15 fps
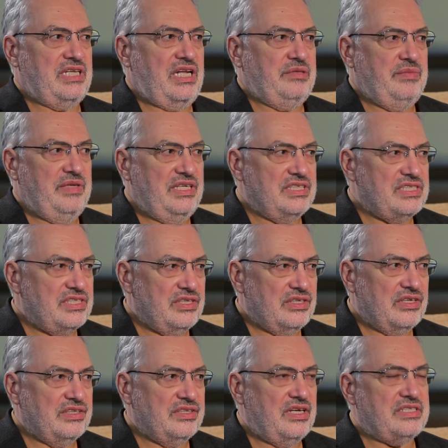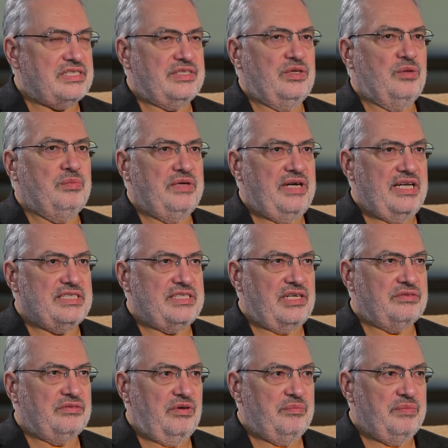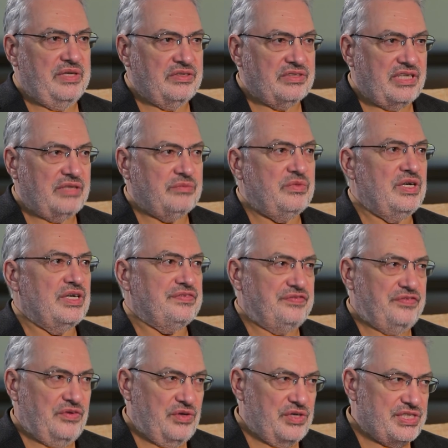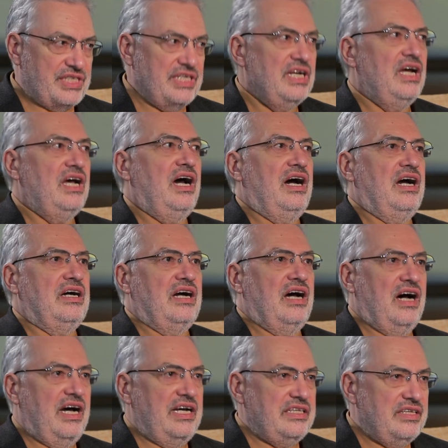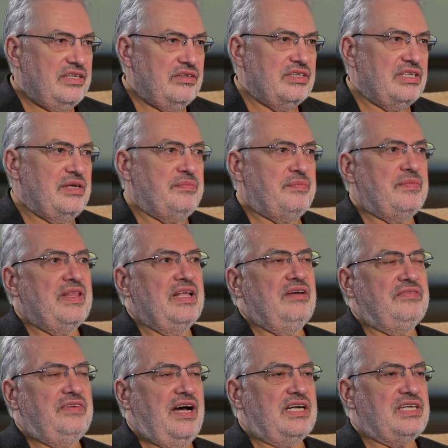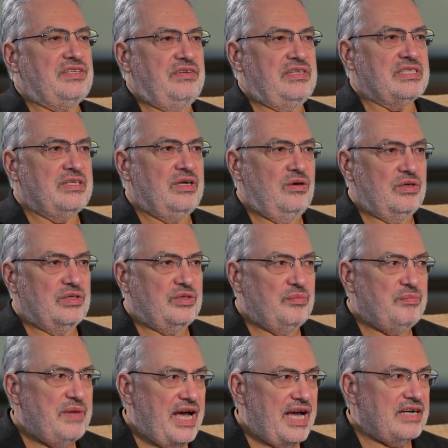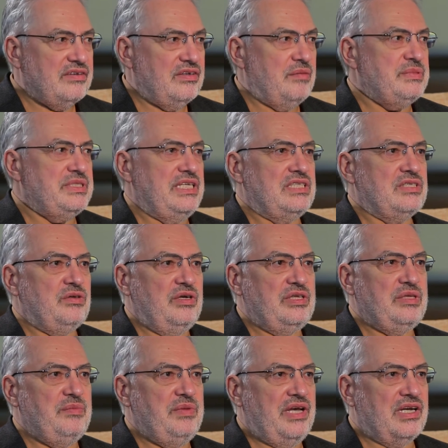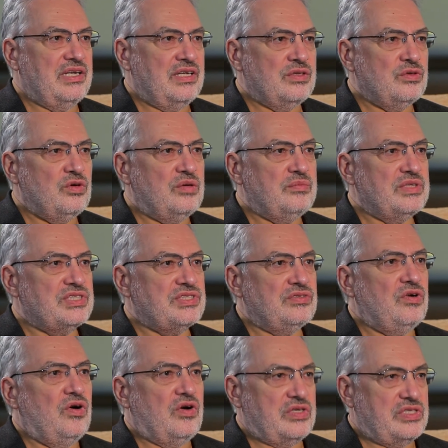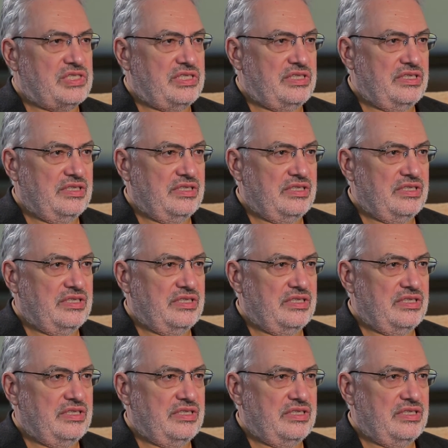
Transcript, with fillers: that means your industrial plants that were built and workforce are idle, the factories go going to bankruptcy, it's going to be an enormous loss.